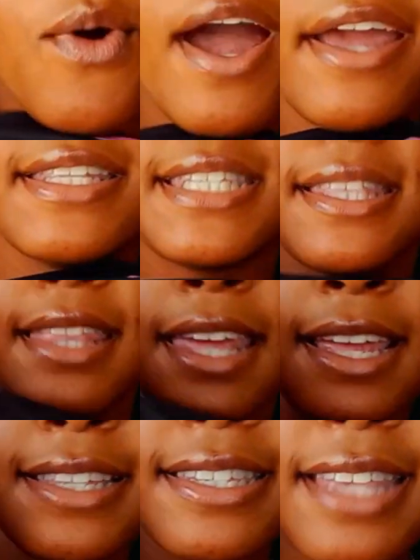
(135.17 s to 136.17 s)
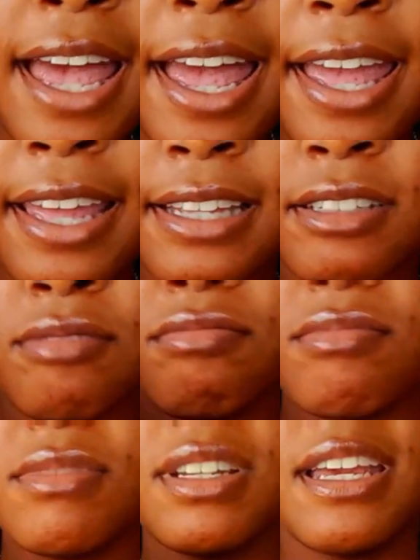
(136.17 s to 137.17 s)
white in the inside.
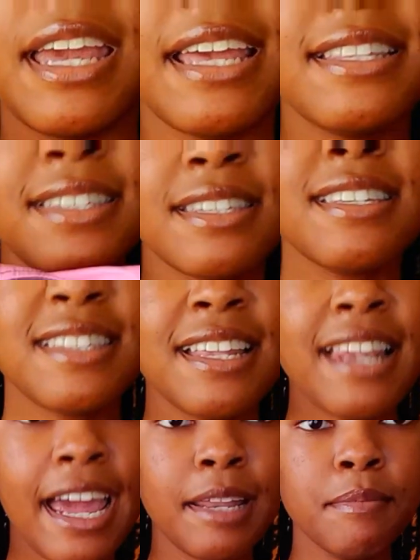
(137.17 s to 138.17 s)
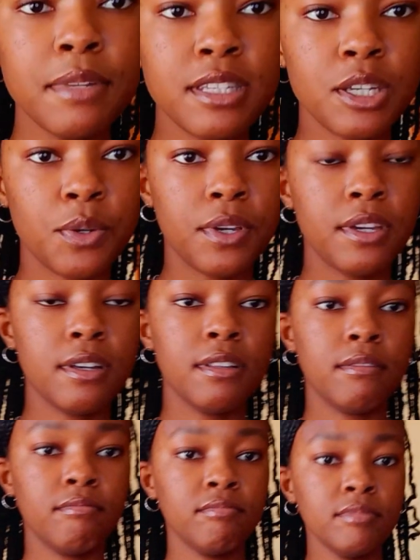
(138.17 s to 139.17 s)
It's a light
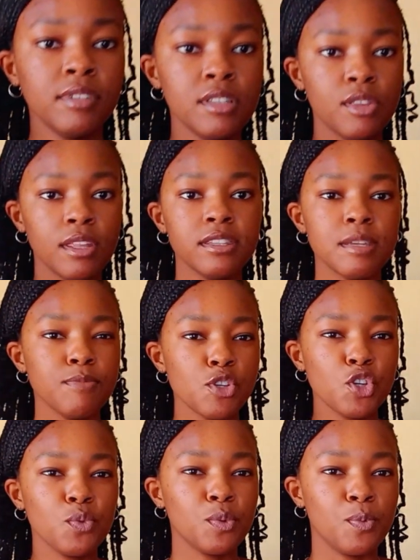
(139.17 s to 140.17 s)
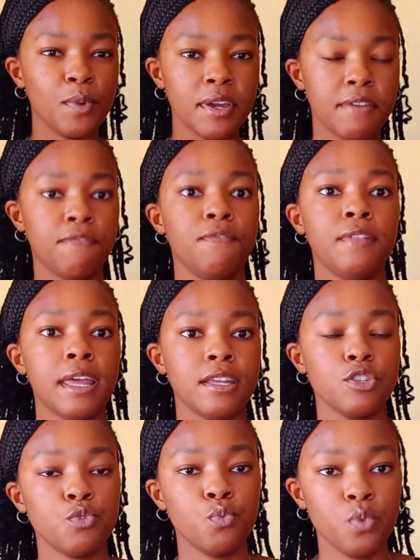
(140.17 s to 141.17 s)
material. Not something you would wear like
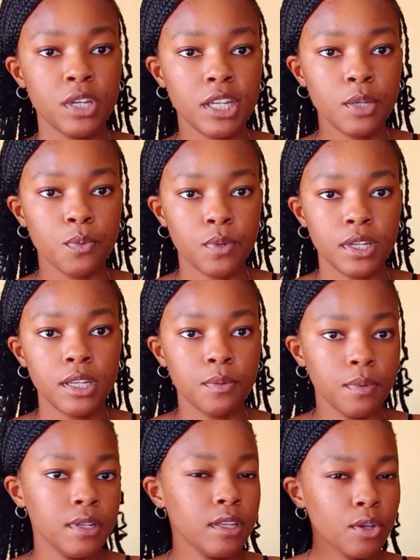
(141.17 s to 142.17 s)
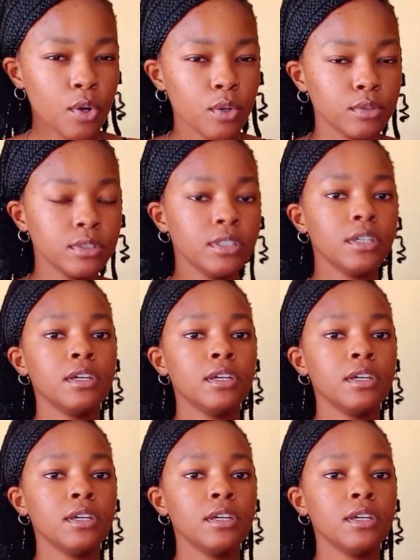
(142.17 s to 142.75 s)
it's really, really, really cold.